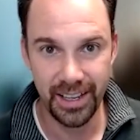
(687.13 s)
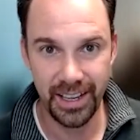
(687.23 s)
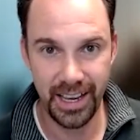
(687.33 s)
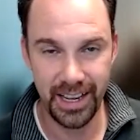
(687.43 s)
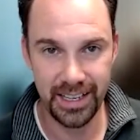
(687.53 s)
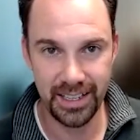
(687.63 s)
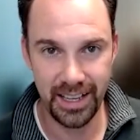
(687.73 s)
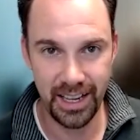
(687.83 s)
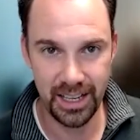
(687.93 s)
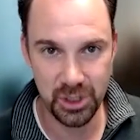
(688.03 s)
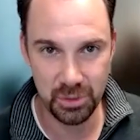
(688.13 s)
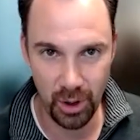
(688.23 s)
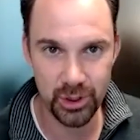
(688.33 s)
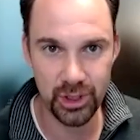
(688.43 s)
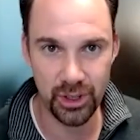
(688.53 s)
and an
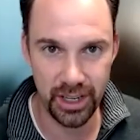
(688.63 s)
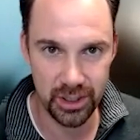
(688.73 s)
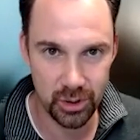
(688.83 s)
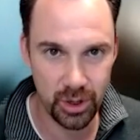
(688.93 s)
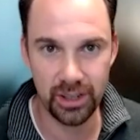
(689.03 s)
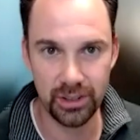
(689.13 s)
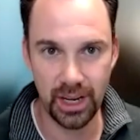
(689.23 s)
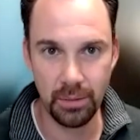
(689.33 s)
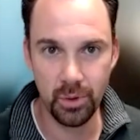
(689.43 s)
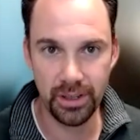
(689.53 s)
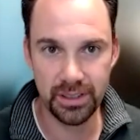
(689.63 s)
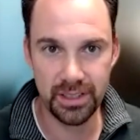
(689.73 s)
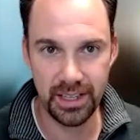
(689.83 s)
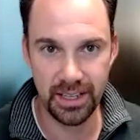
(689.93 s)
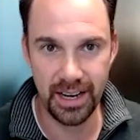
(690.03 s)
exposure, it trickles upwards.
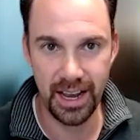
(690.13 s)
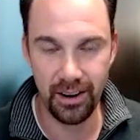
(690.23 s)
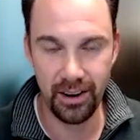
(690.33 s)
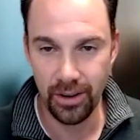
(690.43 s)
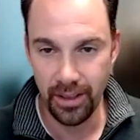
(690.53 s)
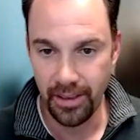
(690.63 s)
And now,